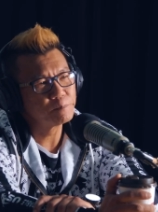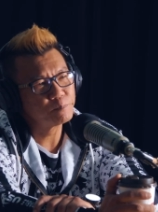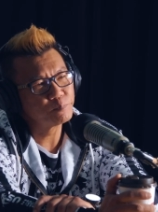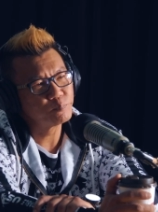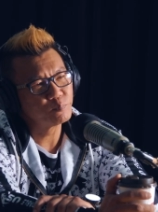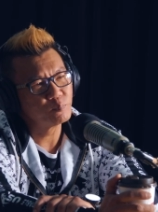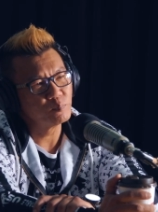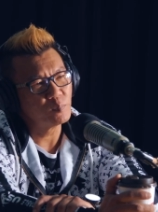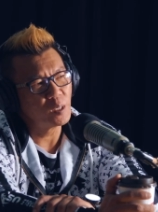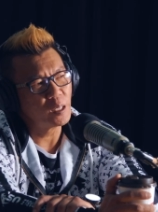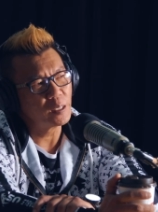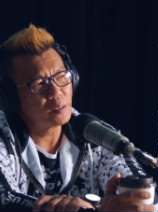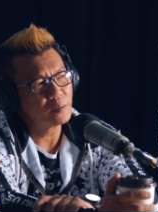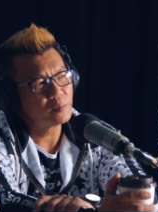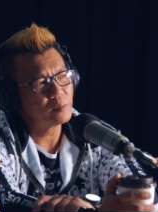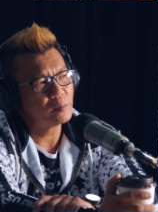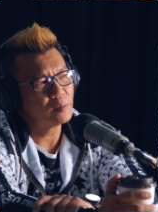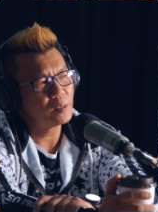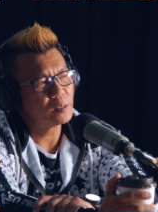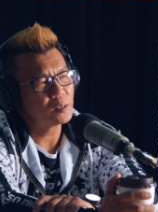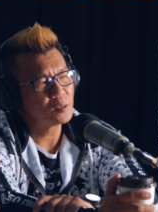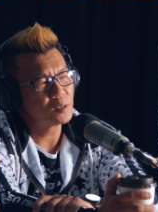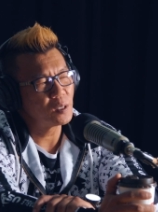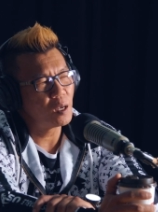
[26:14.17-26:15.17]
but
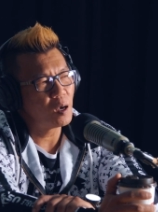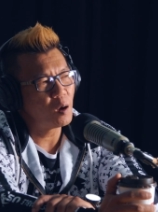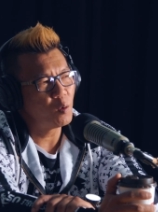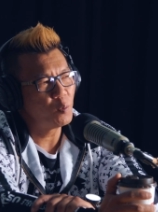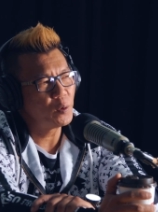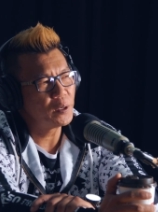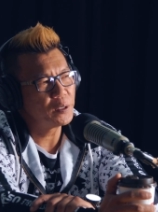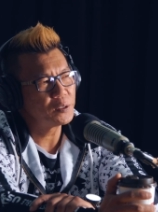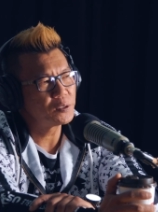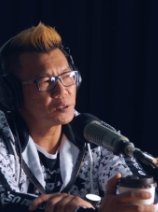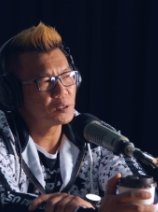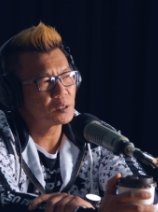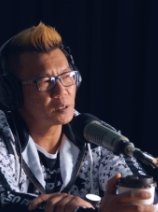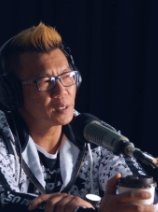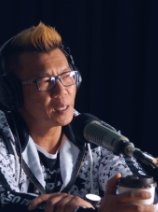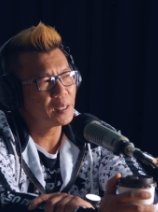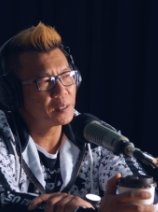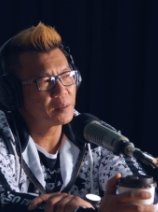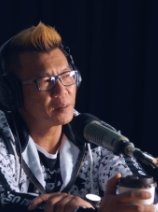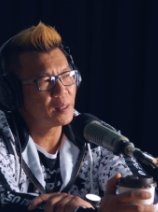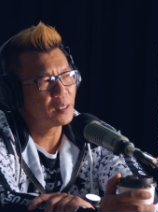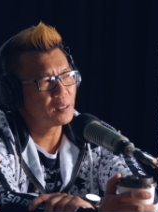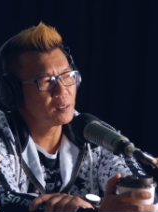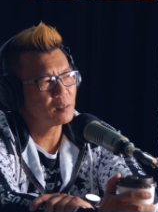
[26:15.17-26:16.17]
there's always, you got
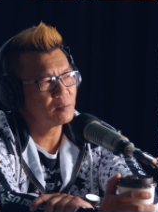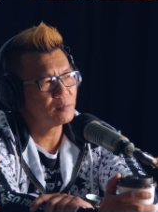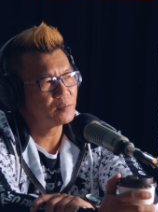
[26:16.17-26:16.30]
to think